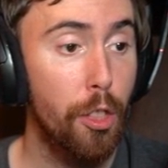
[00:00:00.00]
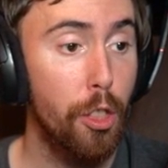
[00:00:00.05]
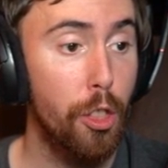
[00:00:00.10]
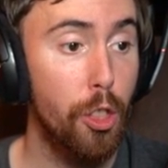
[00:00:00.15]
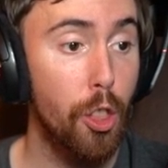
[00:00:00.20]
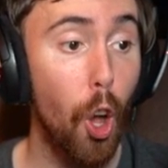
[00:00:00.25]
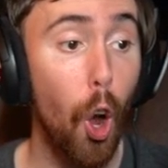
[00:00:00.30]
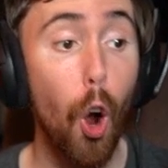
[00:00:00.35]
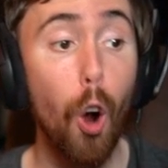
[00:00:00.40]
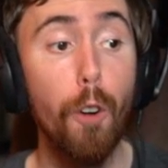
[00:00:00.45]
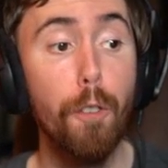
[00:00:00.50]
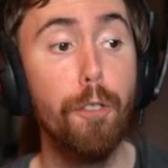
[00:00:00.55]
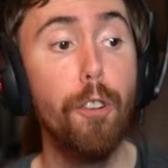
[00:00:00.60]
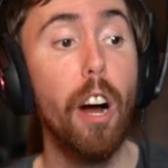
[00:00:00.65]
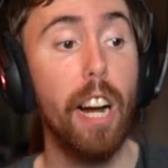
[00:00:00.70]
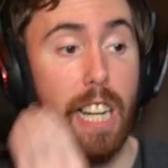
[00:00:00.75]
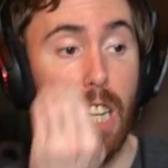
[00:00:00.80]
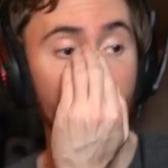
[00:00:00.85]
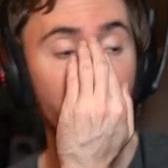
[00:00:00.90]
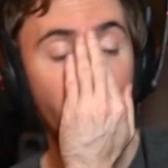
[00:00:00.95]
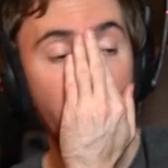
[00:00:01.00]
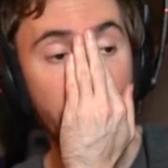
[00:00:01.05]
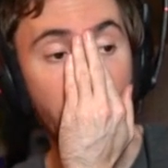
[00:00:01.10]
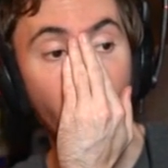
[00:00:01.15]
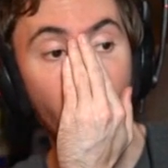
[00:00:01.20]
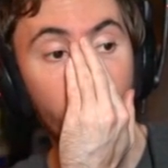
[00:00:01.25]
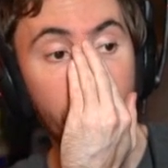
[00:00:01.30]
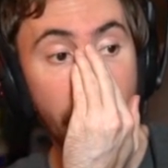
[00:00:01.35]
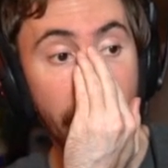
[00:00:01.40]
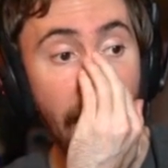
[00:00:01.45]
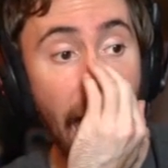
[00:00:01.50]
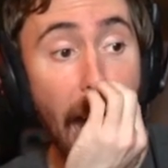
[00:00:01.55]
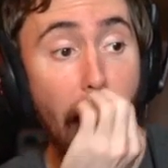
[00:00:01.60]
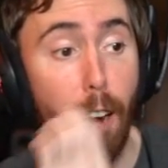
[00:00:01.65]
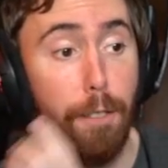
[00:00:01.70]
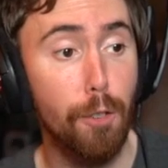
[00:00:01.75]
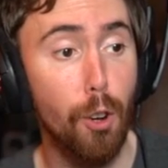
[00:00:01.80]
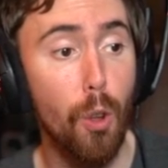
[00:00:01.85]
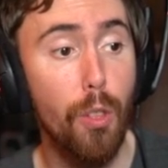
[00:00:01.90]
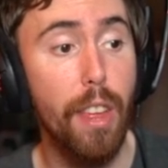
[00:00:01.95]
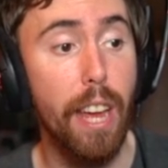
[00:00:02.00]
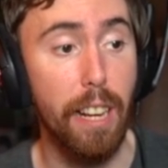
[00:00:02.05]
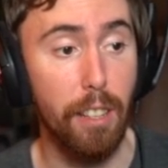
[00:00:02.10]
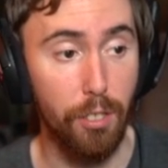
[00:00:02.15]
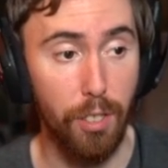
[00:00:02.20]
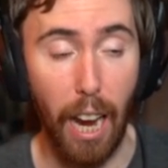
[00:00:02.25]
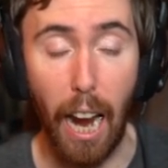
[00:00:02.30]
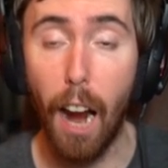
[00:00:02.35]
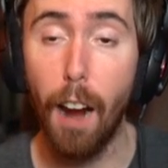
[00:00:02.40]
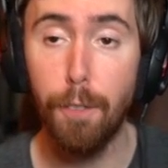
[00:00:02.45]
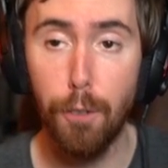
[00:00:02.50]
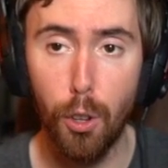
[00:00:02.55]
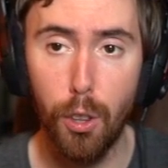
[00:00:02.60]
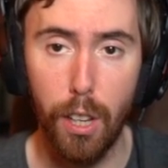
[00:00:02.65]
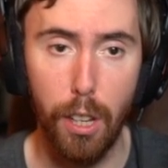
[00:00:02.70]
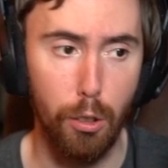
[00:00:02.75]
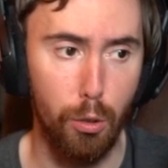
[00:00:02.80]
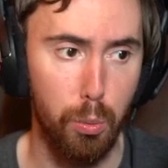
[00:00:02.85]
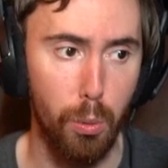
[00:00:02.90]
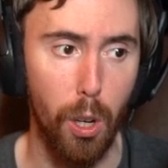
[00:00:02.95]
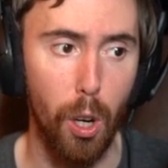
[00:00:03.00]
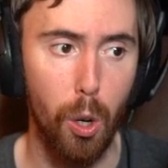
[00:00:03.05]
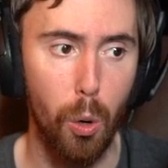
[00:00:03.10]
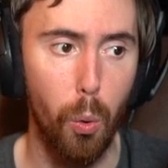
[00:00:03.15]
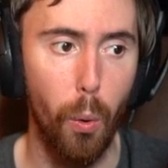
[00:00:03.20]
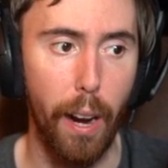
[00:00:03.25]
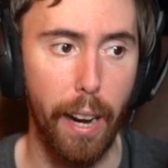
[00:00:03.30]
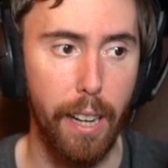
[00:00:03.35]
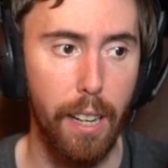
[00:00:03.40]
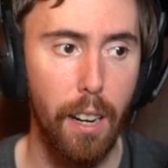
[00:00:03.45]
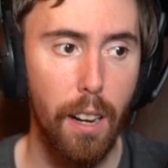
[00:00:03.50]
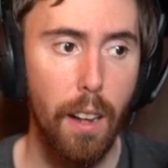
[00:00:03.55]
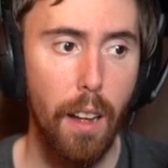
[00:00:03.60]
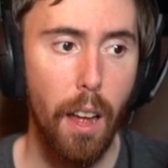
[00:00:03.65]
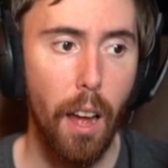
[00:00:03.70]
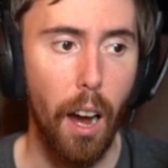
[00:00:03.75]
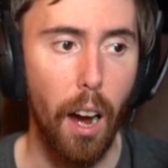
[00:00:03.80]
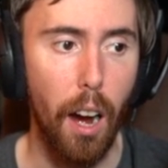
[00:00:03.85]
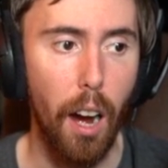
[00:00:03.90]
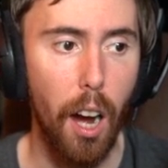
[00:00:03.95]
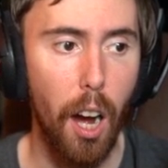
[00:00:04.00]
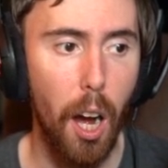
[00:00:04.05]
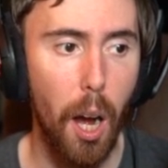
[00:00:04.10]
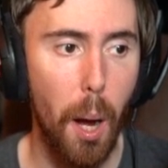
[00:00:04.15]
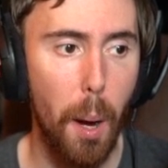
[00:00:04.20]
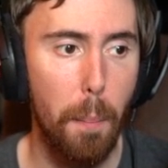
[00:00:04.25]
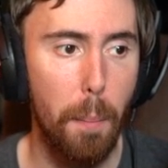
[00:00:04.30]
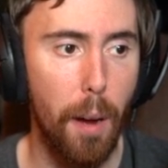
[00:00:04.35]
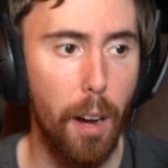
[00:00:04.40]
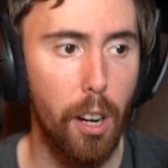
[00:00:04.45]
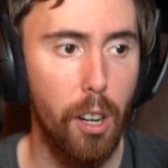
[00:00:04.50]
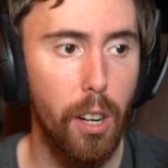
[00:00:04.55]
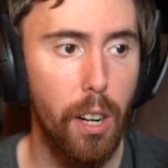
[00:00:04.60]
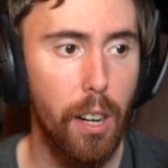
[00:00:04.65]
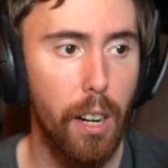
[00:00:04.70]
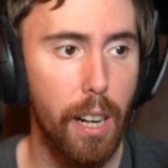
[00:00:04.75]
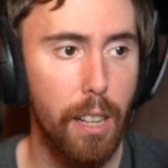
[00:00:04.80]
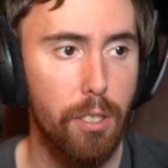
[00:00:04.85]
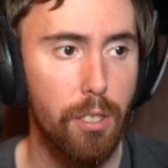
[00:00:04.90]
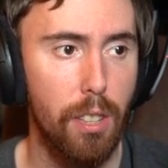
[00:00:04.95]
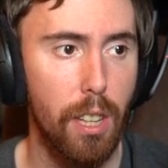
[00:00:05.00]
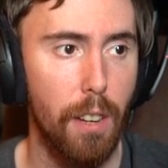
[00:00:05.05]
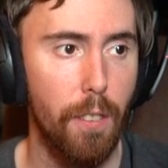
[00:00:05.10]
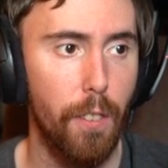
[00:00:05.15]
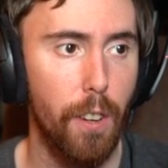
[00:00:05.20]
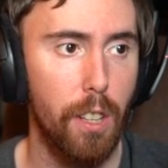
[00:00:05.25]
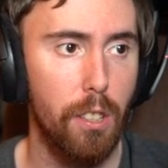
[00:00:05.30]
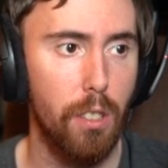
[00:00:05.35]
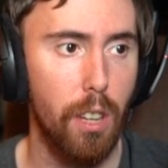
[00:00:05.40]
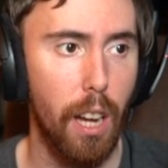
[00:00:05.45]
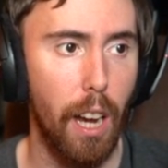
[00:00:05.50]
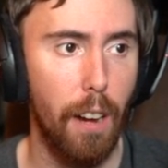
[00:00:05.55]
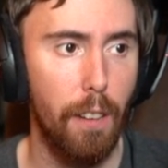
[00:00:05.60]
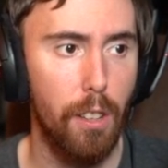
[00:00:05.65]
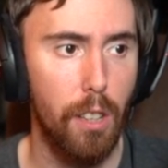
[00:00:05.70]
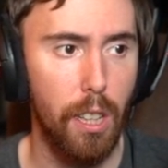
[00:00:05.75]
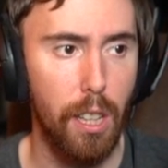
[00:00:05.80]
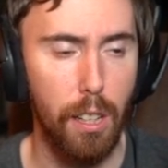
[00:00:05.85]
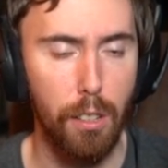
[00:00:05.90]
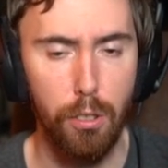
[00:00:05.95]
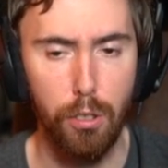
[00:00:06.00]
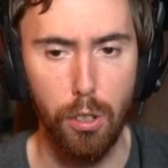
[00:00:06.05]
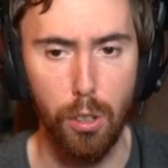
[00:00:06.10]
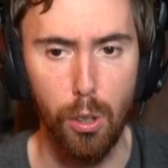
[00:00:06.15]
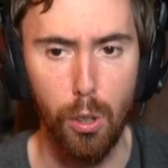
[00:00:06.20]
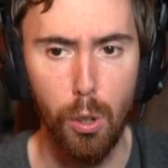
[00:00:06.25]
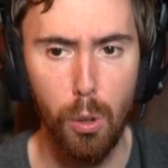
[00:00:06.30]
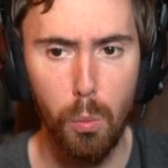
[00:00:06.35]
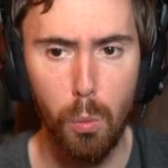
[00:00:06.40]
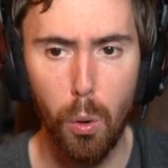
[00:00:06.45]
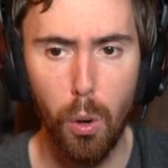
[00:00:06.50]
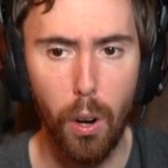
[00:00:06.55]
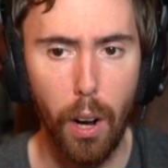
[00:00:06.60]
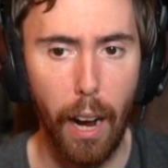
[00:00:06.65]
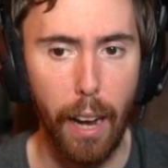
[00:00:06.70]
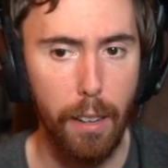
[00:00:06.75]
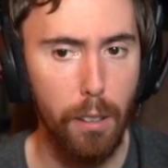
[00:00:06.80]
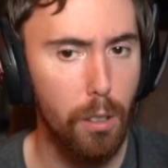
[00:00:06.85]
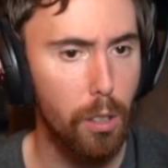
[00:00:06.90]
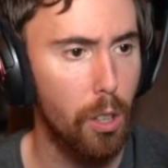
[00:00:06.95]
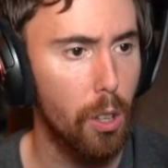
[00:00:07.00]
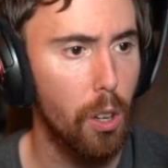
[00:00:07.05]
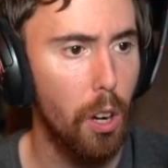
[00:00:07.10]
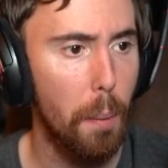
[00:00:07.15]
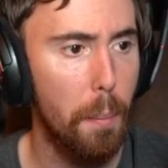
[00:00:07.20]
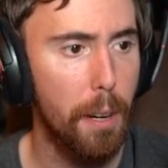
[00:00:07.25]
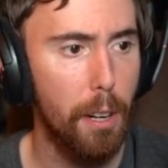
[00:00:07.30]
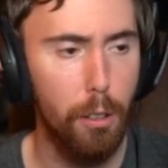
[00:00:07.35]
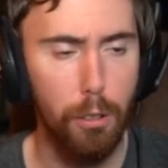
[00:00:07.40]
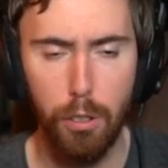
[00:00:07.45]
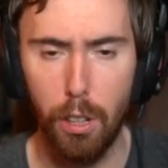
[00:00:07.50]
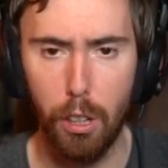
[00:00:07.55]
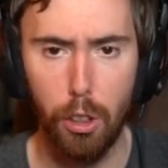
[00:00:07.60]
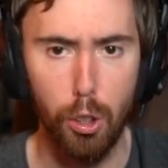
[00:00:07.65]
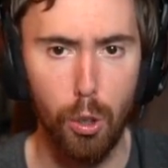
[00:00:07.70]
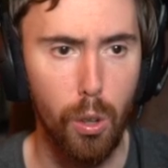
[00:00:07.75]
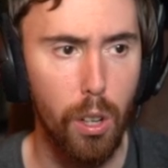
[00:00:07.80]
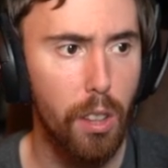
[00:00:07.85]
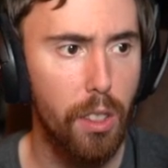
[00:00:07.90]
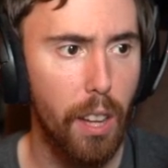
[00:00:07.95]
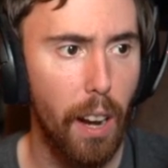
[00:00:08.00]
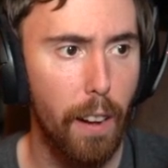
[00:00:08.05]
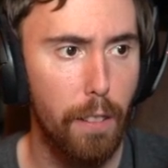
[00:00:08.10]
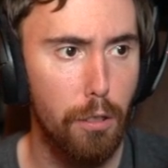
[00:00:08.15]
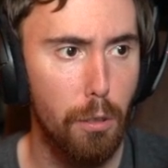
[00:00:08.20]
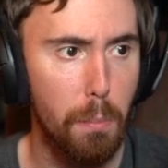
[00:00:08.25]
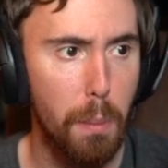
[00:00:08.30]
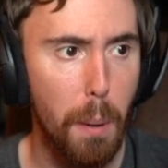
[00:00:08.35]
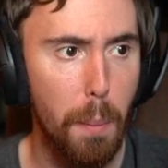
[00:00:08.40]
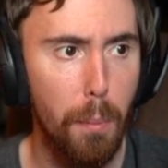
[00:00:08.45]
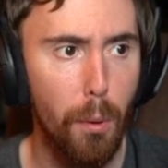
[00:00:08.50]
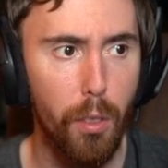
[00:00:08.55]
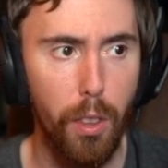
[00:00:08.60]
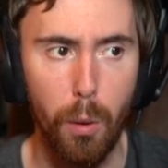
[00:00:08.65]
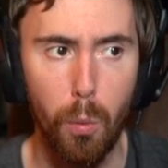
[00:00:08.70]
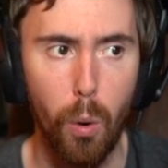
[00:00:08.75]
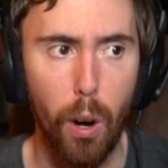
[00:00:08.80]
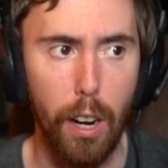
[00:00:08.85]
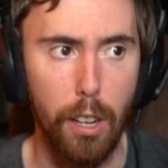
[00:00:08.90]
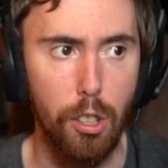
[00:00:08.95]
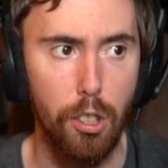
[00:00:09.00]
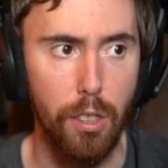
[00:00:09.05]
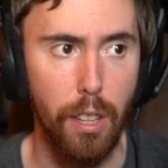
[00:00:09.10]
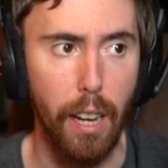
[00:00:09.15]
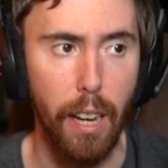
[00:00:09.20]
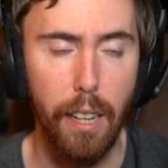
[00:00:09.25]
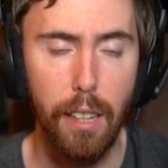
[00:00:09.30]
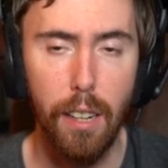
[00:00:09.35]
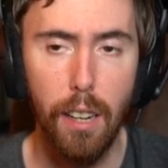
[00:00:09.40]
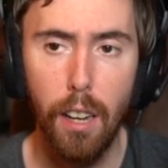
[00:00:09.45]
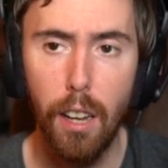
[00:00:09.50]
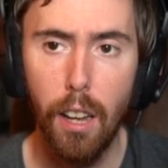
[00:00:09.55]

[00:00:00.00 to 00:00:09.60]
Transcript: No fucking way. Okay, after this, real quick. Let's see. Fix it. I think it's you. Well, I don't know. I mean, there's like 30,000 people that watched that.